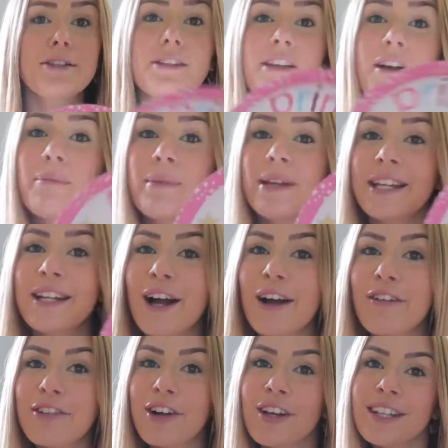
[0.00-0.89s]
So I mean,
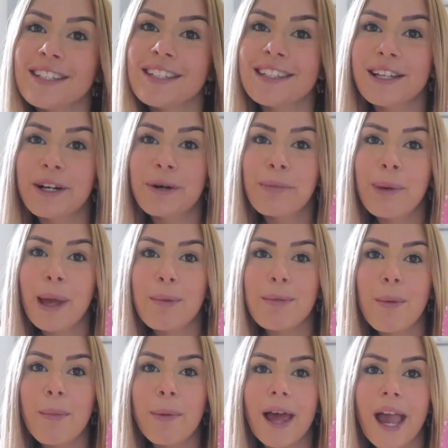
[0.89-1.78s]
I've got this little
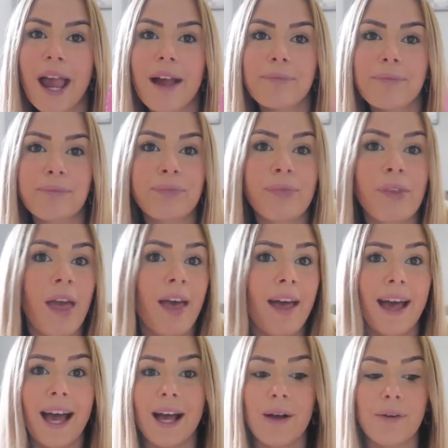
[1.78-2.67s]
paper plate.
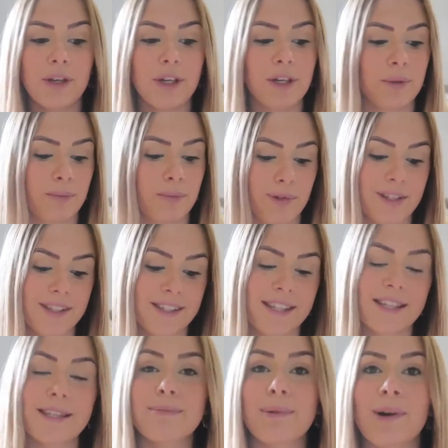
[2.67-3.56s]
How cute,
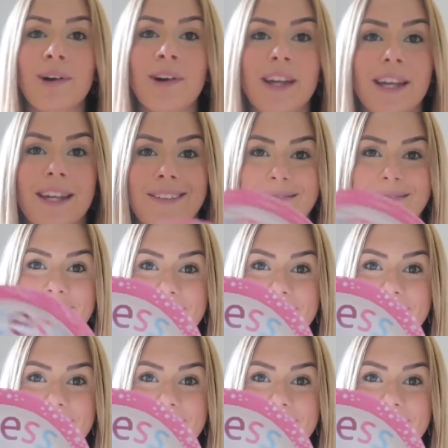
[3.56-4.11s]
princess party.